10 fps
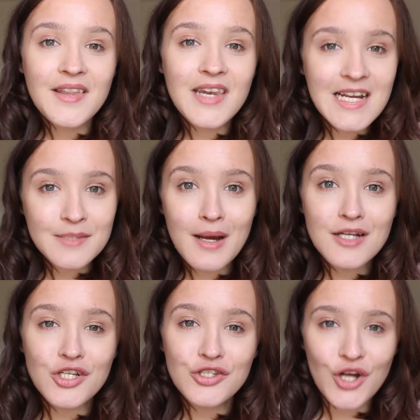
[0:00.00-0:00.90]
The next
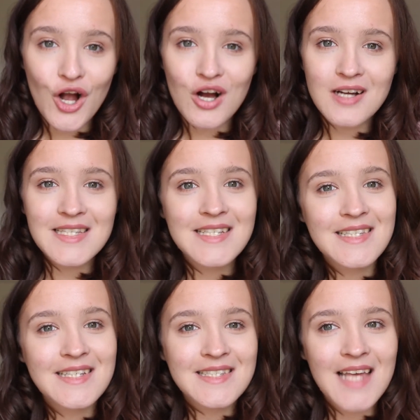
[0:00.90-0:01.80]
match on the card is
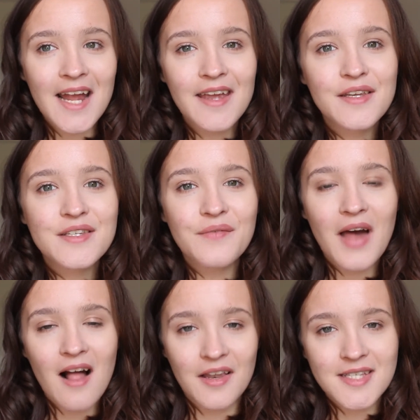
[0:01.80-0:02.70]
the second of the
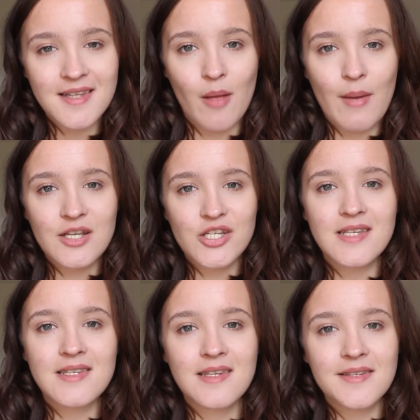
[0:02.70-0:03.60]
Hell in a Cell
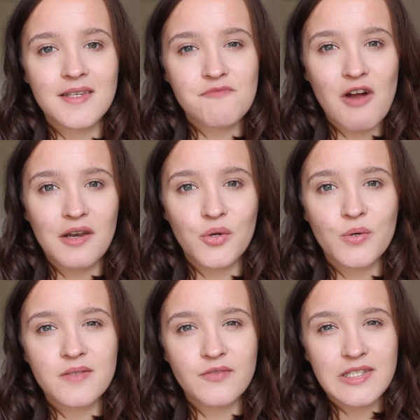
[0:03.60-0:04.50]
matches, and this is Randy
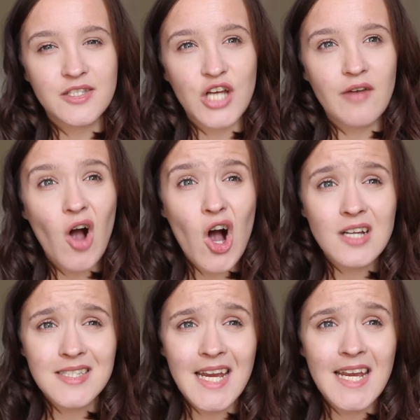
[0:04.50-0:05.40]
Orton versus Jeff
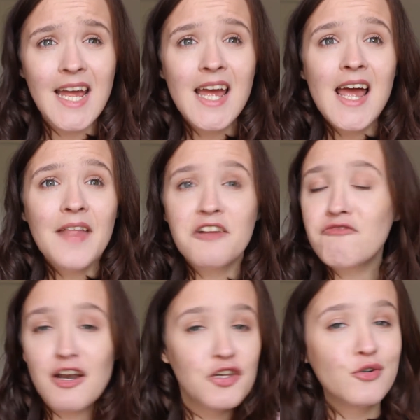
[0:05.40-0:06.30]
Hardy. I think
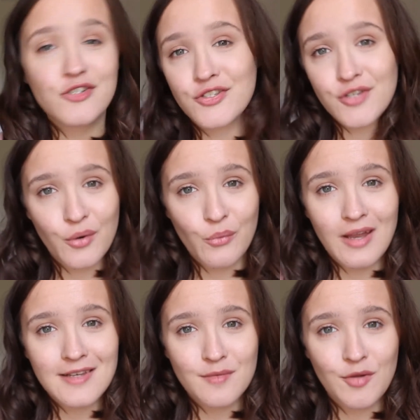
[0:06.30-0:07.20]
Randy Orton's going to
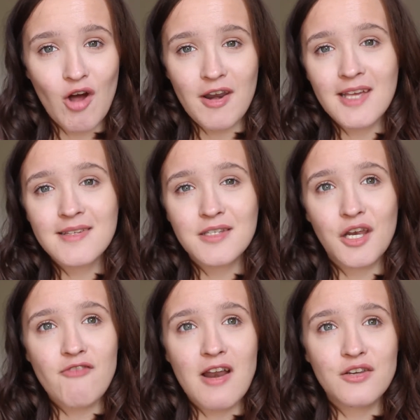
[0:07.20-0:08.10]
win, to be honest. You
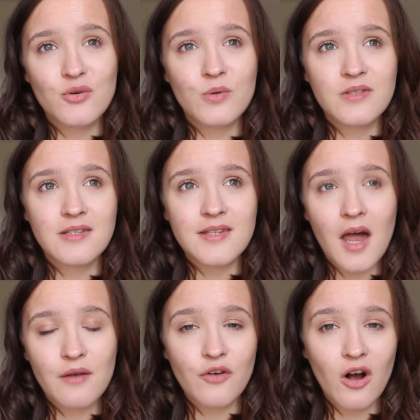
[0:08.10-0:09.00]
know, Randy Orton has
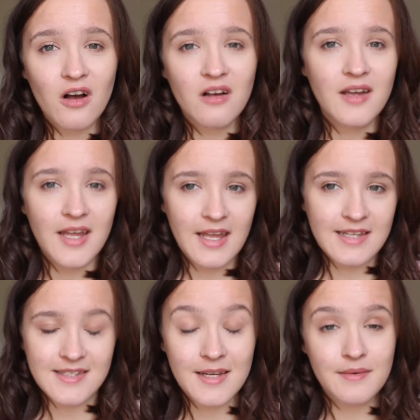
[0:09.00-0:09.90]
kind of got,
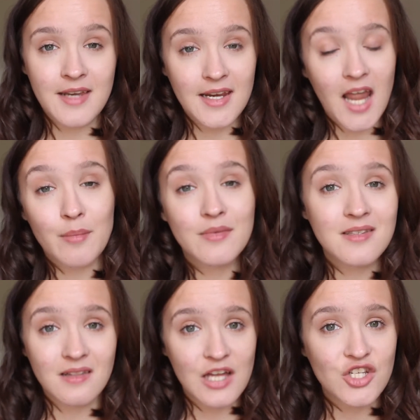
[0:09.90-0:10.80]
his nickname is
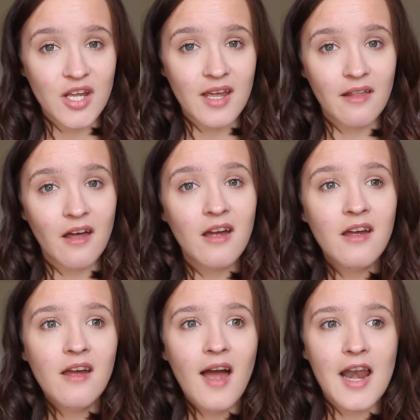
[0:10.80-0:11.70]
the Legend Killer,
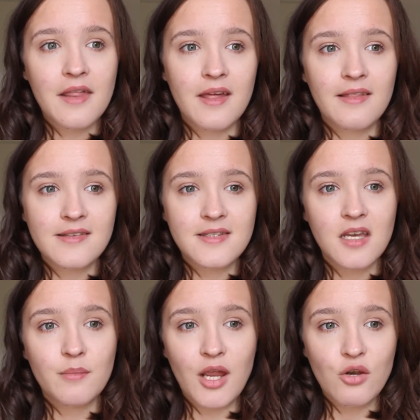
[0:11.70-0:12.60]
and I think this is
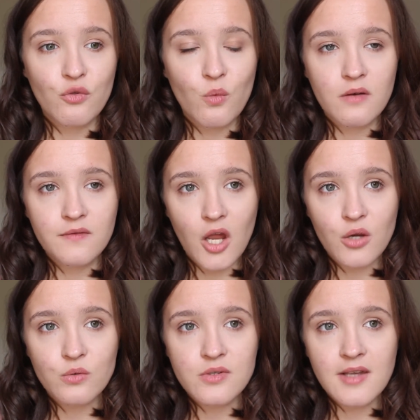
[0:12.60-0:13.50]
going to be another one of
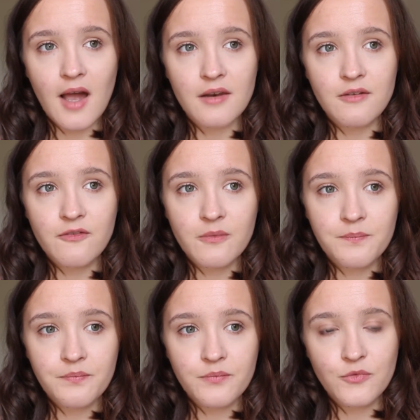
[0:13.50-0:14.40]
those kind of
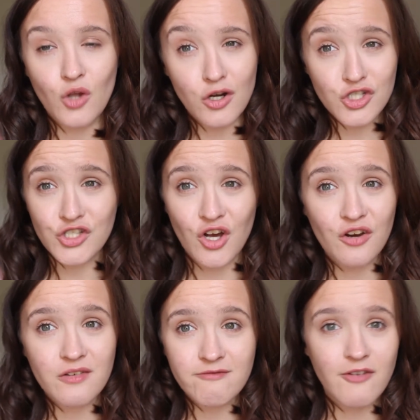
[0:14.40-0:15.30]
notches
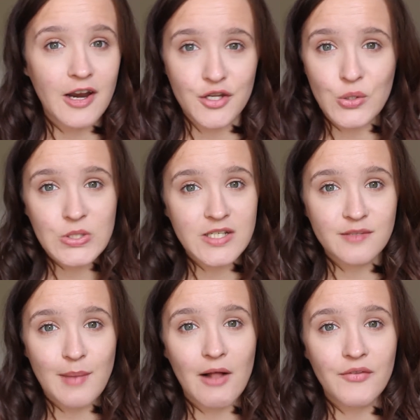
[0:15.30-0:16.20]
on Randy Orton's
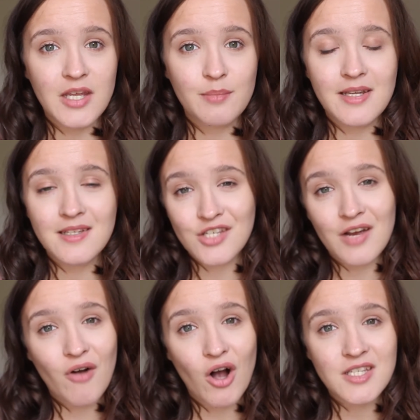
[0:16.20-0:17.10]
belt that he beats
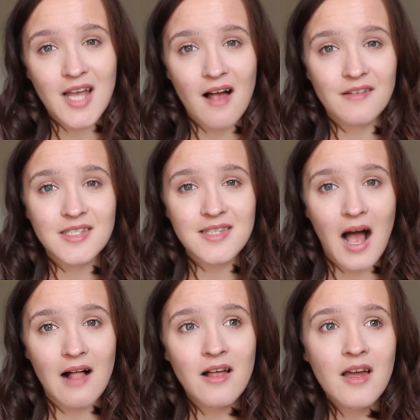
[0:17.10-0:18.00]
Jeff Hardy at Hell in a
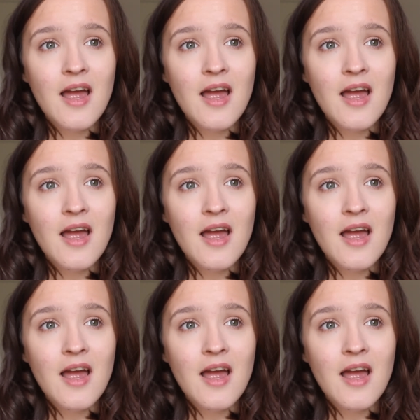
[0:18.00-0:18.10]
Cell.